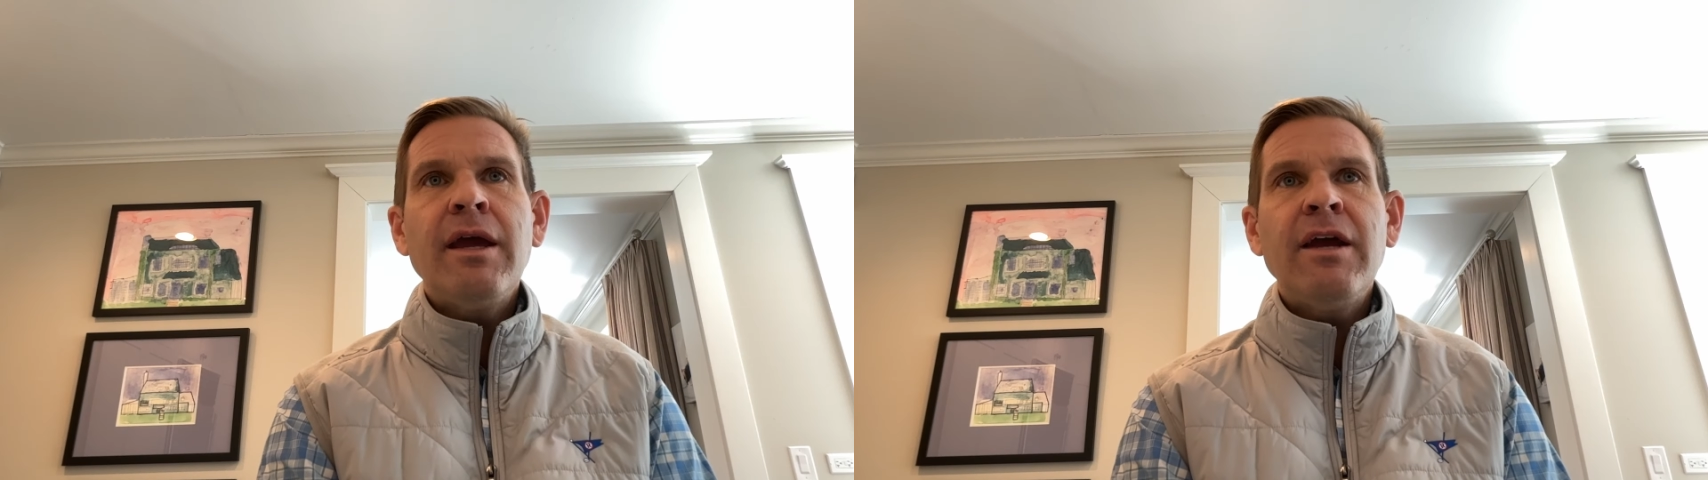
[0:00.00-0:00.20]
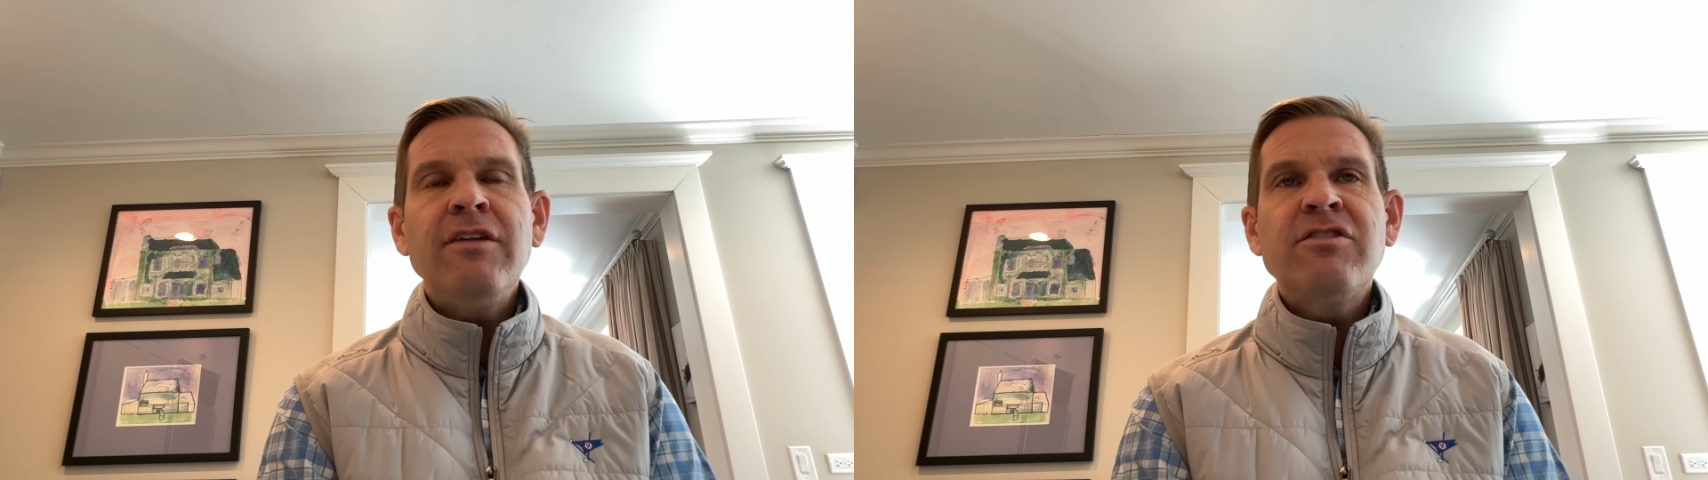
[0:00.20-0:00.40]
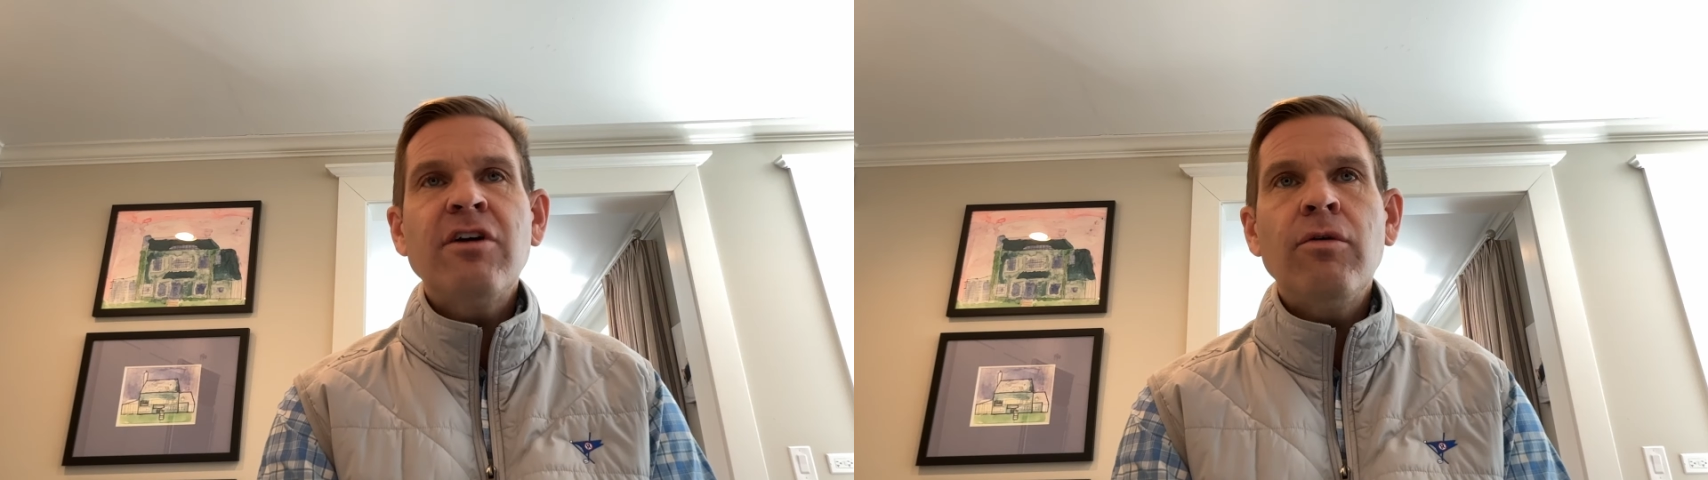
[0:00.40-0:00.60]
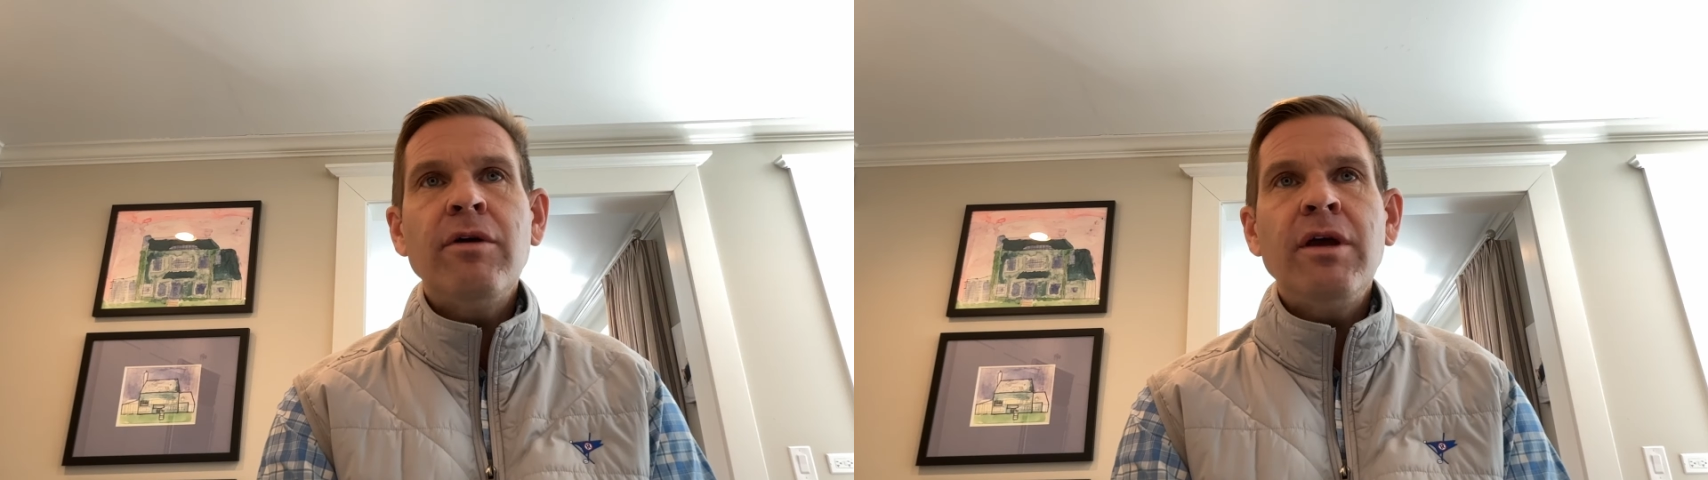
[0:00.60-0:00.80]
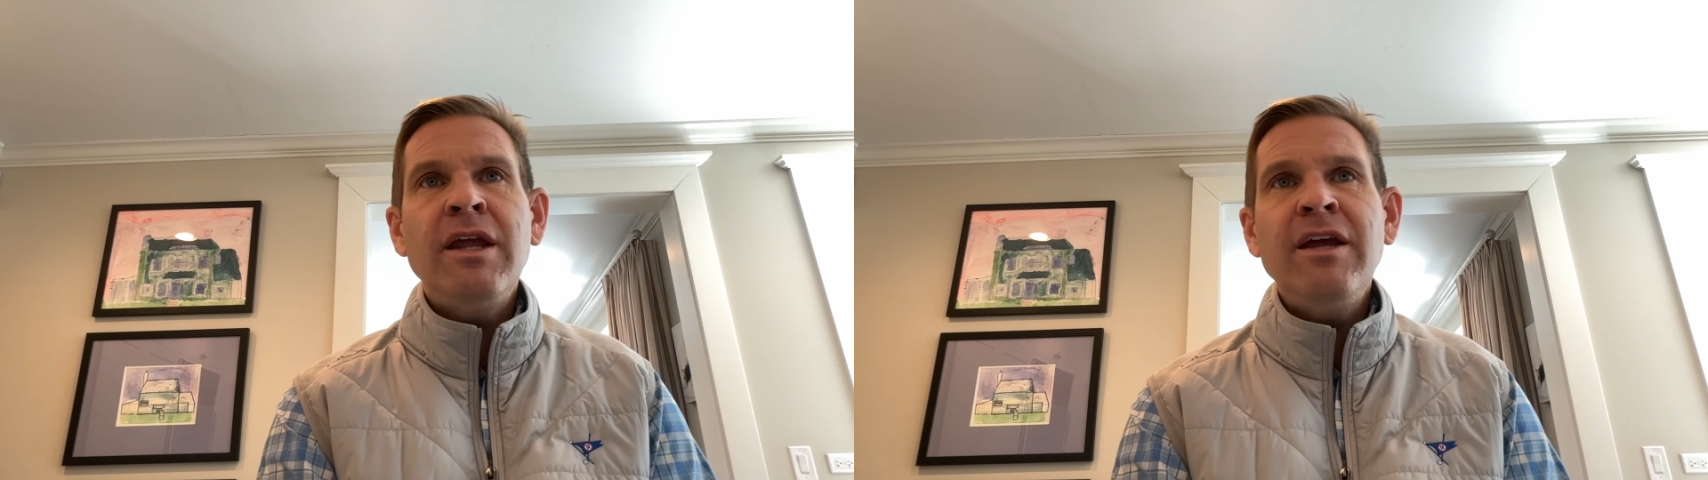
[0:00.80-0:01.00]
And
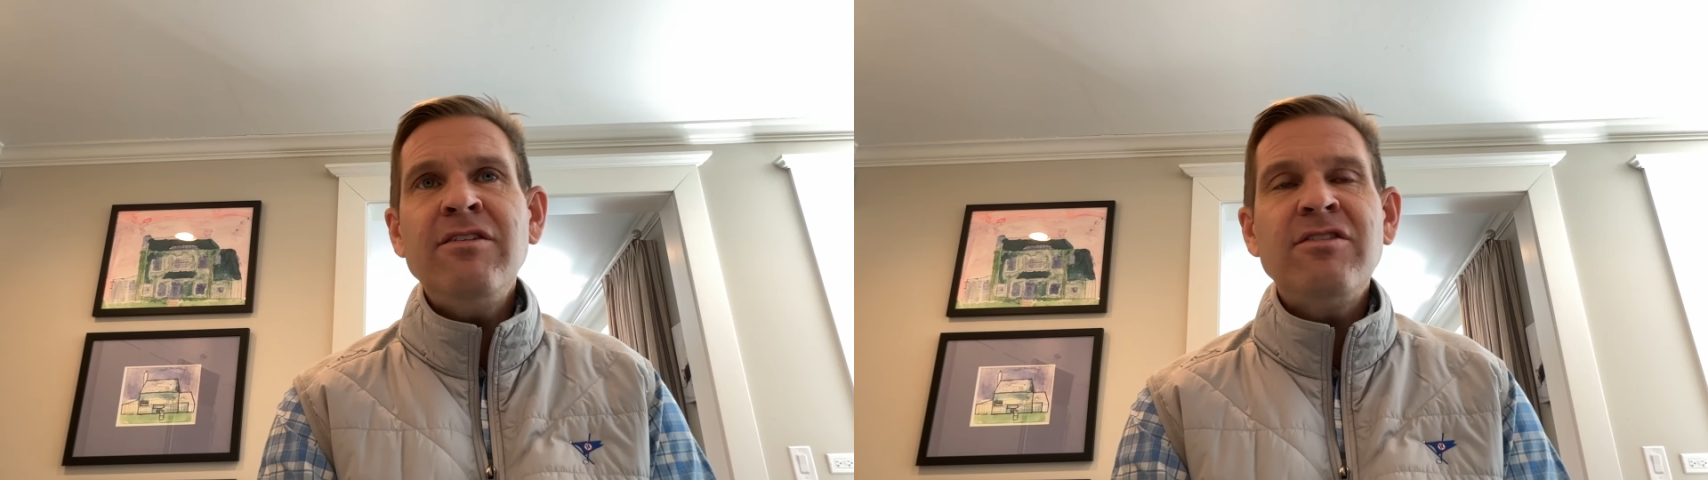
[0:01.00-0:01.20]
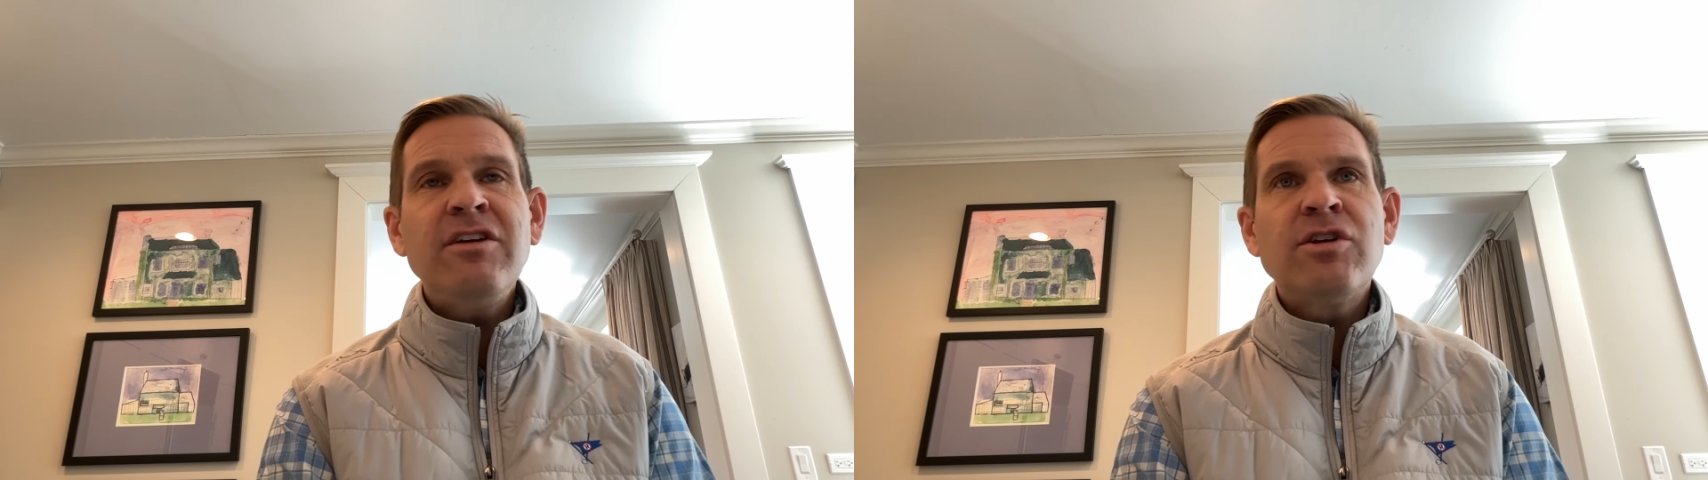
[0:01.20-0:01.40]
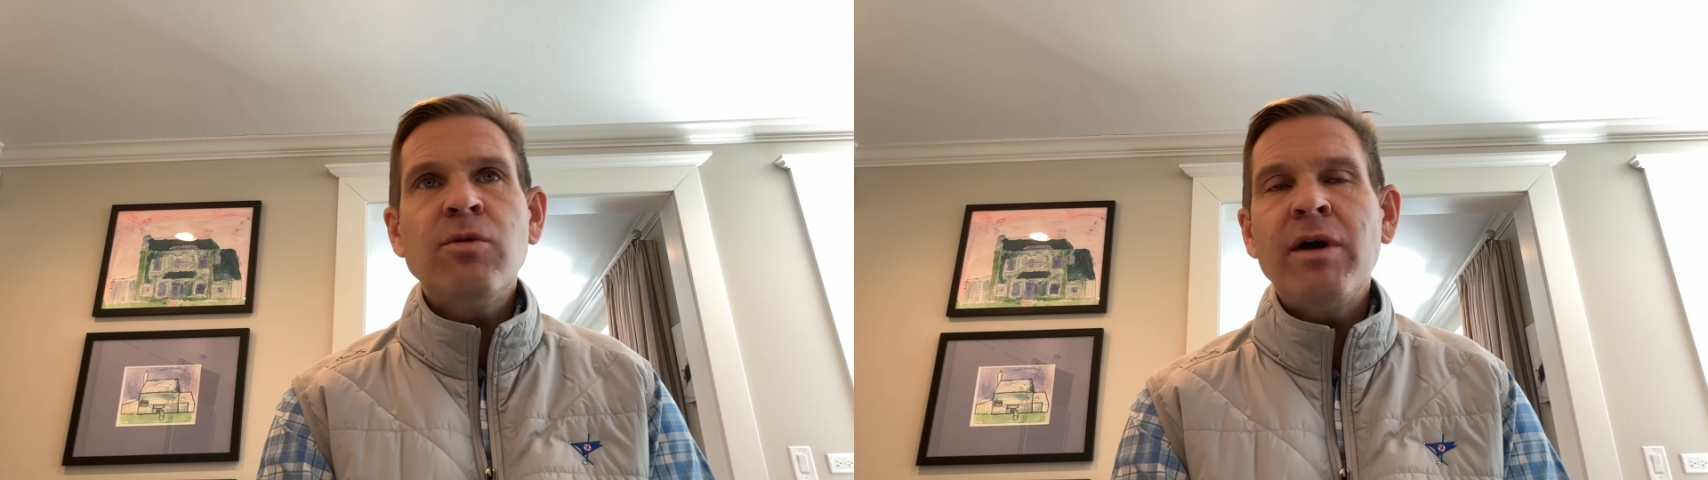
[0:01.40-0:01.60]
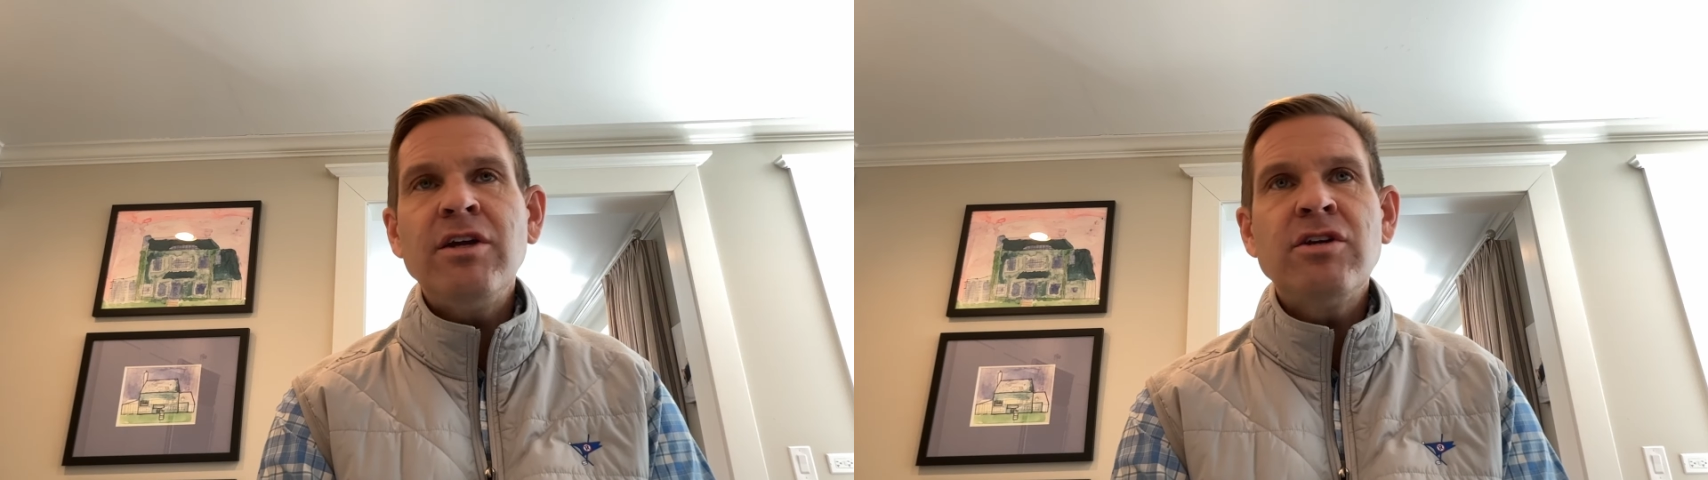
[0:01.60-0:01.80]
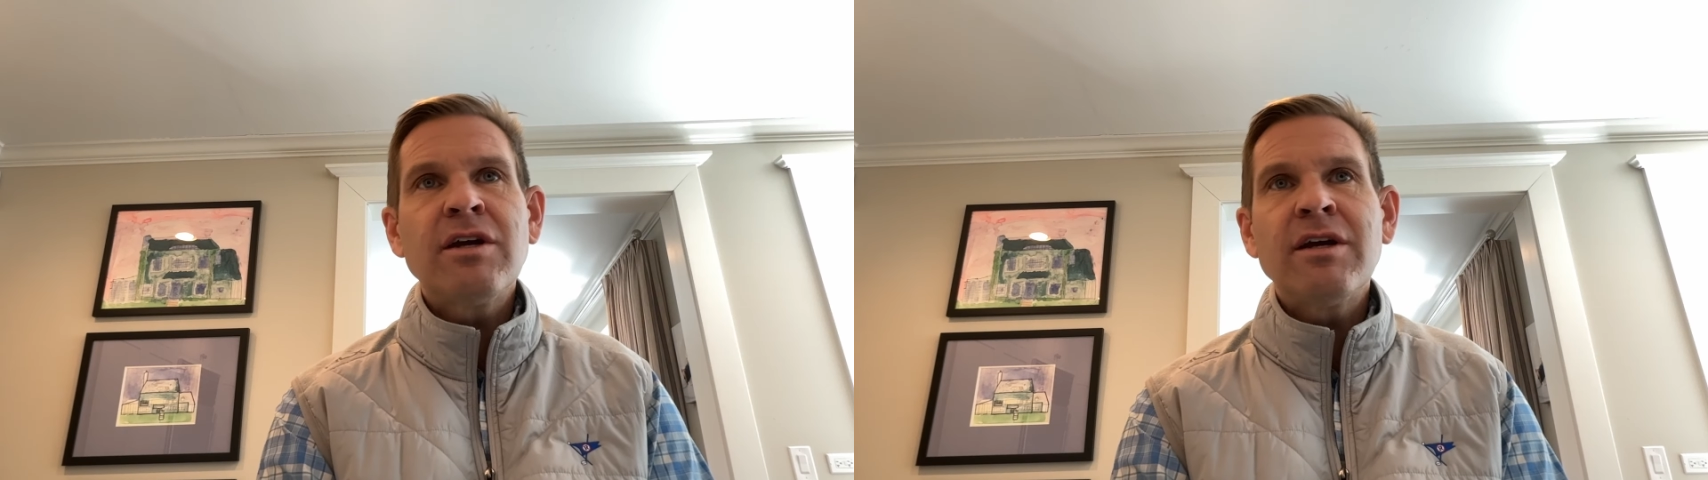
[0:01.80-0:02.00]
so in his
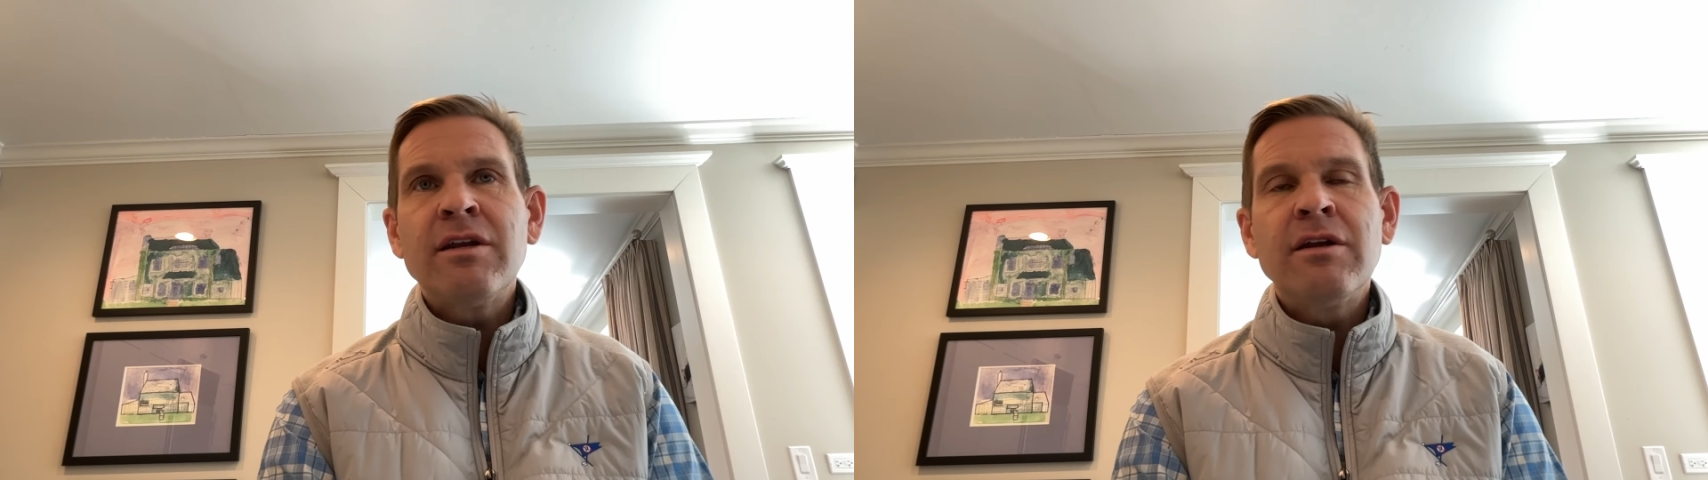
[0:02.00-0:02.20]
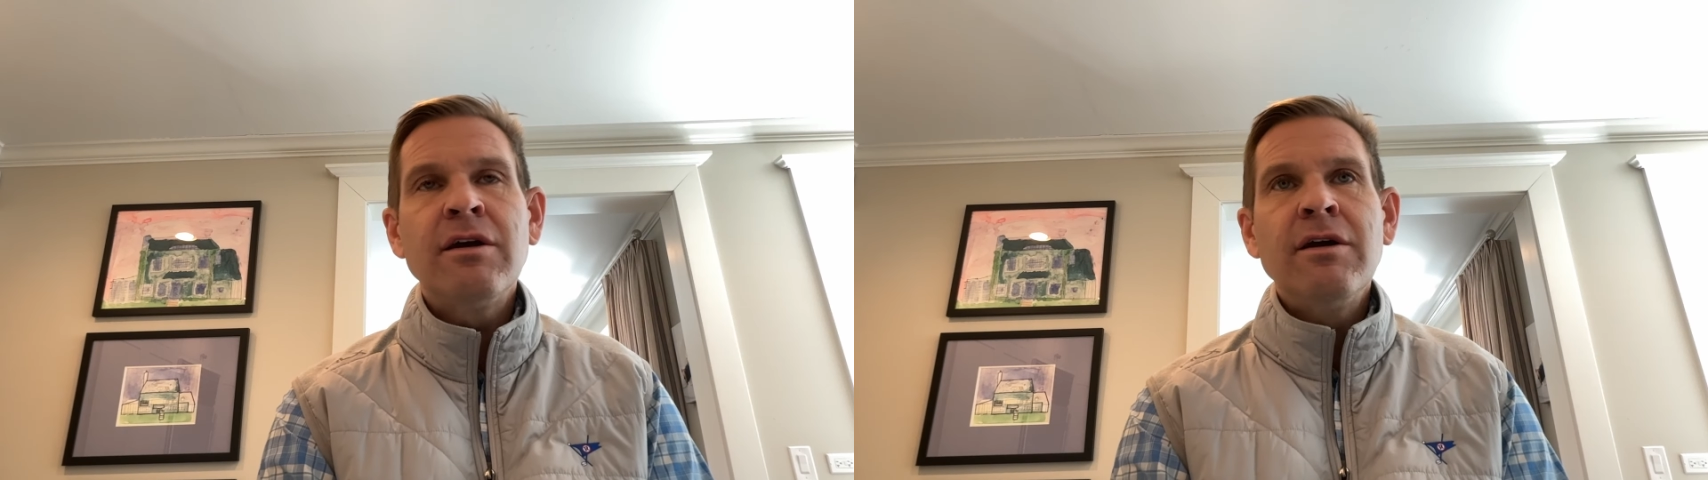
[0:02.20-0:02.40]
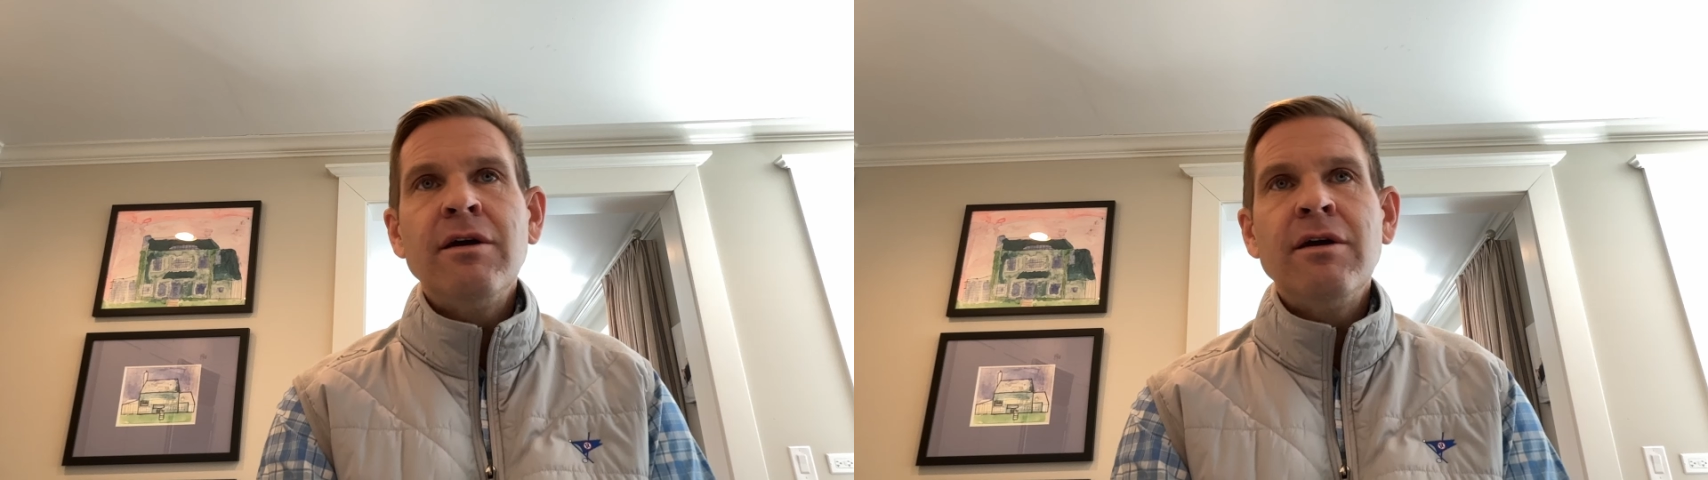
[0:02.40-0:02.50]
situation,